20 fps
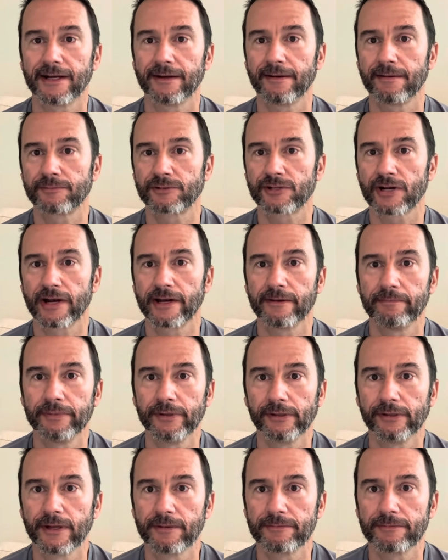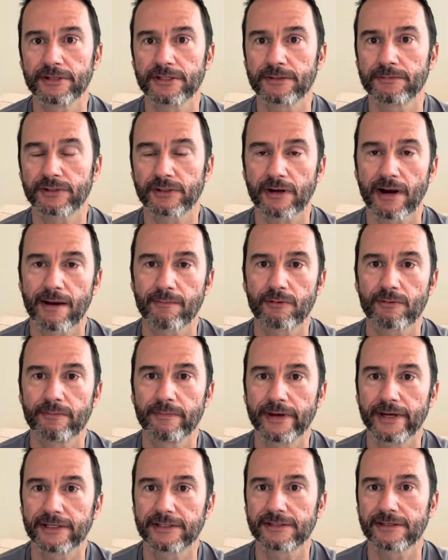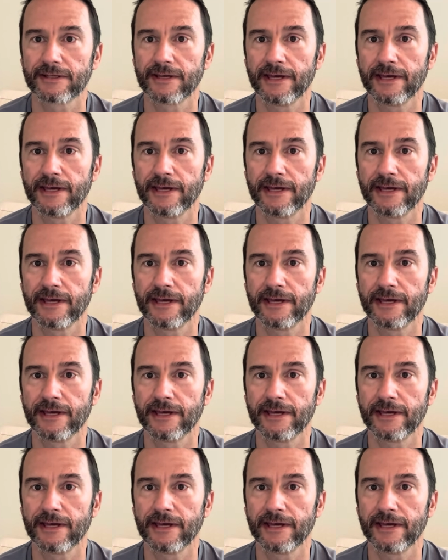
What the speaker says: I'm trying to build up the subscriber base.